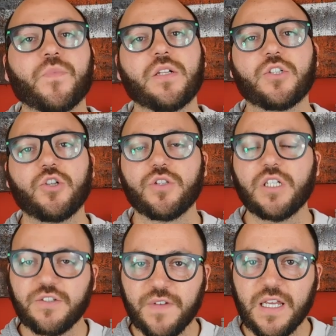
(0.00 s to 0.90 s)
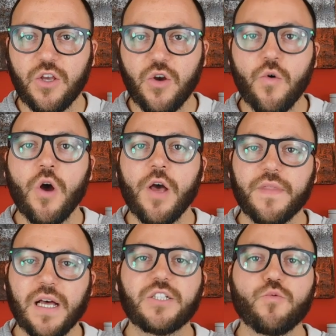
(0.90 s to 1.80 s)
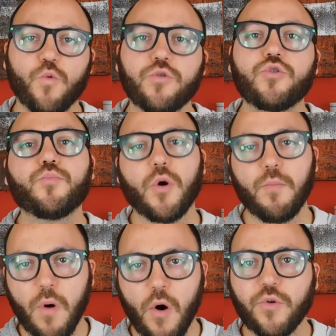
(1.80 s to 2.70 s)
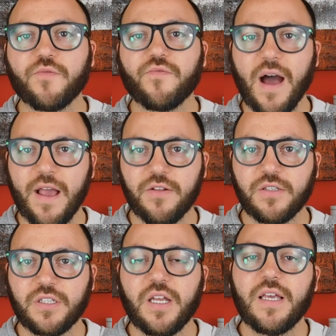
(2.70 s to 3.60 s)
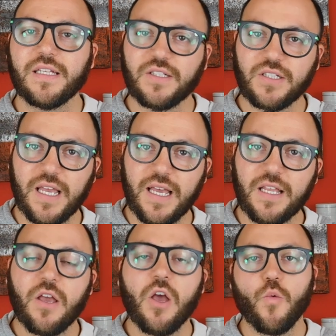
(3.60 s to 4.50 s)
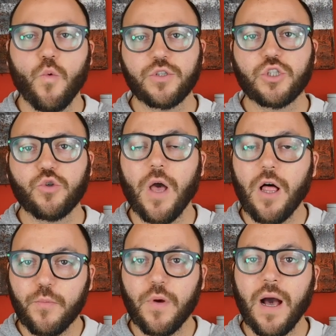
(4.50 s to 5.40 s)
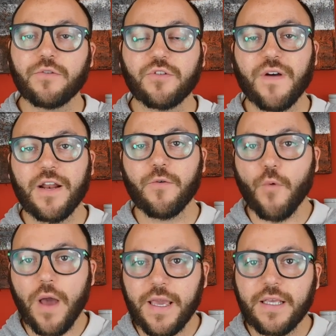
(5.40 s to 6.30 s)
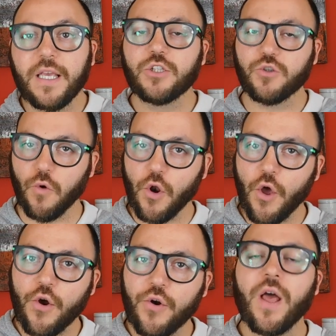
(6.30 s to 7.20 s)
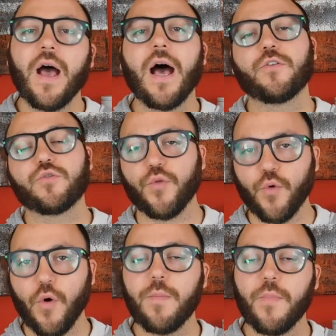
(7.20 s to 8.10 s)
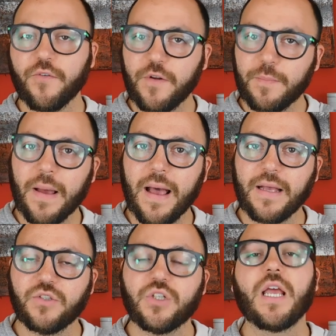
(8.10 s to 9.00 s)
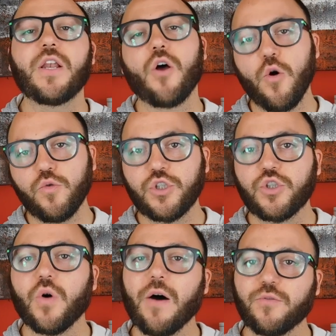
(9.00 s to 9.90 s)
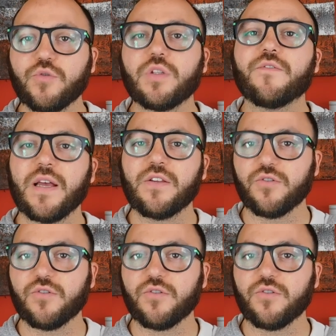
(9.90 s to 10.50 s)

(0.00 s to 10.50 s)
And so this video doesn't want to promote violence, instead wants to help you out to find a way to learn how to throw a perfect punch and also how to defend